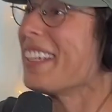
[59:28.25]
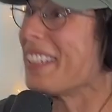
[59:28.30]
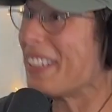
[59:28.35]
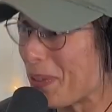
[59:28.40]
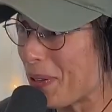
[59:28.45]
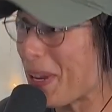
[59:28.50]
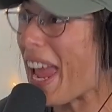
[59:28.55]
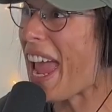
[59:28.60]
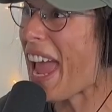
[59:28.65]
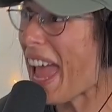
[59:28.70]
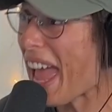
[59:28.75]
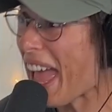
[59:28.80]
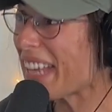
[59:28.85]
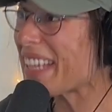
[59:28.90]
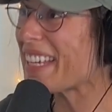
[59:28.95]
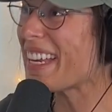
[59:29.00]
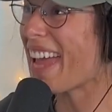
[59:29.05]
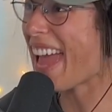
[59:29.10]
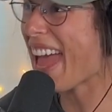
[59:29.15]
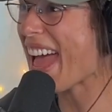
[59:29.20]
You
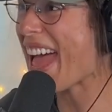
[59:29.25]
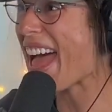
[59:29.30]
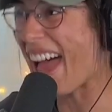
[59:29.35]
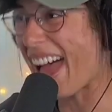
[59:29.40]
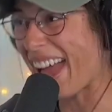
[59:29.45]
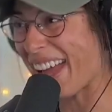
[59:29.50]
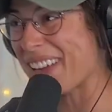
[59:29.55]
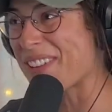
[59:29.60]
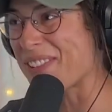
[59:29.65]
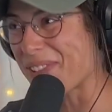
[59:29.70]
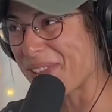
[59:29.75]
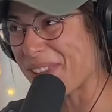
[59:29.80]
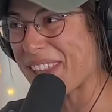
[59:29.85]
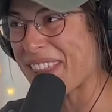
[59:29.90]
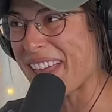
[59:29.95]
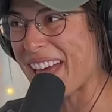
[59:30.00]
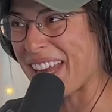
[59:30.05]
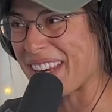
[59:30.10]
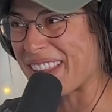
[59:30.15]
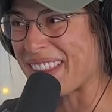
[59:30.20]
can, yeah. I enjoy
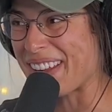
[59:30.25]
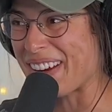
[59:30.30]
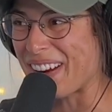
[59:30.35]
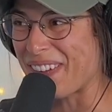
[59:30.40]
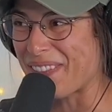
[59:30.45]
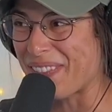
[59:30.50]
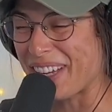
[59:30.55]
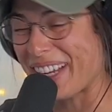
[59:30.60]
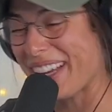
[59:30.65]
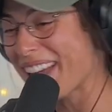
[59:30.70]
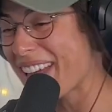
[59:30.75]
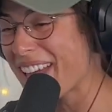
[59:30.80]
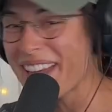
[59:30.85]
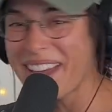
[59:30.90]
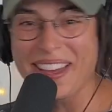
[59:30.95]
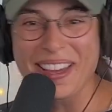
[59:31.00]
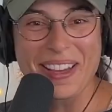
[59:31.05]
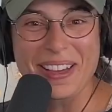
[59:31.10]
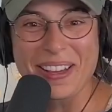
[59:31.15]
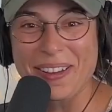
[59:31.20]
that in there. I'm like,
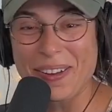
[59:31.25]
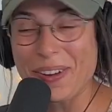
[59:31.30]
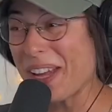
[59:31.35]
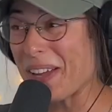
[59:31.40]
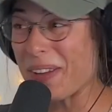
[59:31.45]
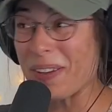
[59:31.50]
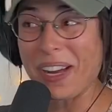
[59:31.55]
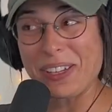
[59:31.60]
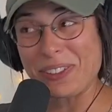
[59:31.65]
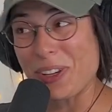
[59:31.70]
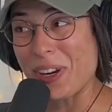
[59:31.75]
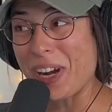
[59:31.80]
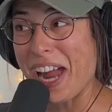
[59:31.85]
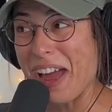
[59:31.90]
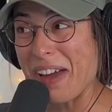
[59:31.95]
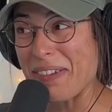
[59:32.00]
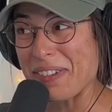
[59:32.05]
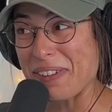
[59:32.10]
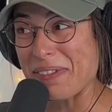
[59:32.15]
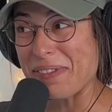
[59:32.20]
okay, you guys are
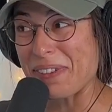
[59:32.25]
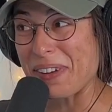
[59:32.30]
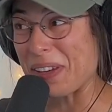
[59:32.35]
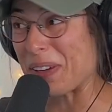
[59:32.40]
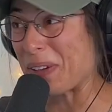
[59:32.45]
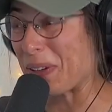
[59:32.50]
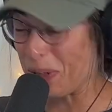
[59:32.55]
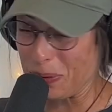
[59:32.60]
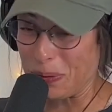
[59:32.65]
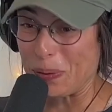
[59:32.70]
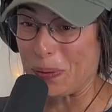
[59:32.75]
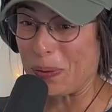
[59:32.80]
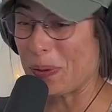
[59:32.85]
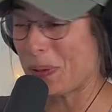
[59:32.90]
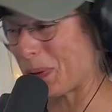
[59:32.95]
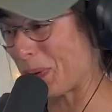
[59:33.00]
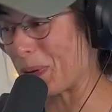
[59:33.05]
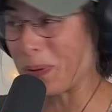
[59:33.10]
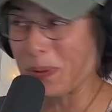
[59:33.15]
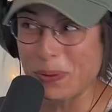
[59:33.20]
having fun. Cool.
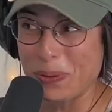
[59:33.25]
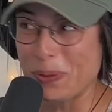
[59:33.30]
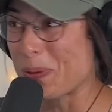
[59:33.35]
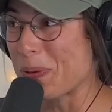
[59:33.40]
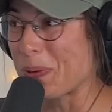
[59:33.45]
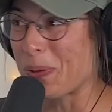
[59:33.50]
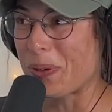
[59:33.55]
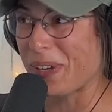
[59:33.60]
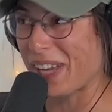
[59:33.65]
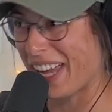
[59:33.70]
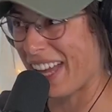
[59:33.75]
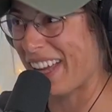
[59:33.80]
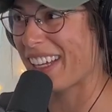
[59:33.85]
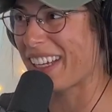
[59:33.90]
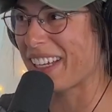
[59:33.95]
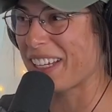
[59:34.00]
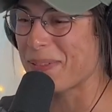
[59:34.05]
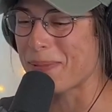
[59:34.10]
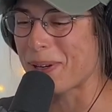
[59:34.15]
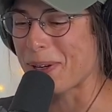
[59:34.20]
Okay, I
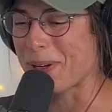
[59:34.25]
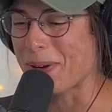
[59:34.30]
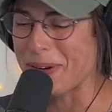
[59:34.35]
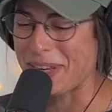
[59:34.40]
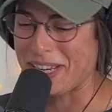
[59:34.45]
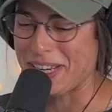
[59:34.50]
can keep on going.